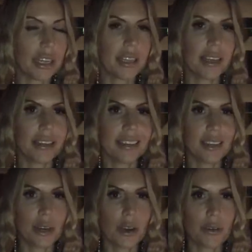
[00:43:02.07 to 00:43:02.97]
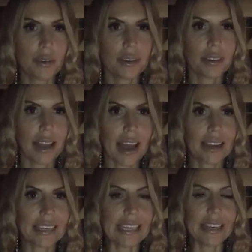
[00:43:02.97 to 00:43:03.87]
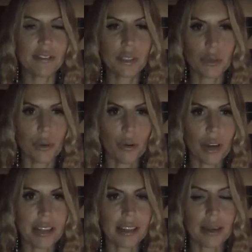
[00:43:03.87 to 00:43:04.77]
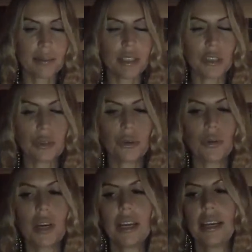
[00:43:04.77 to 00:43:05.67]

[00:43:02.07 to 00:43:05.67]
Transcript: and then, you know, had gifts thrown at them to,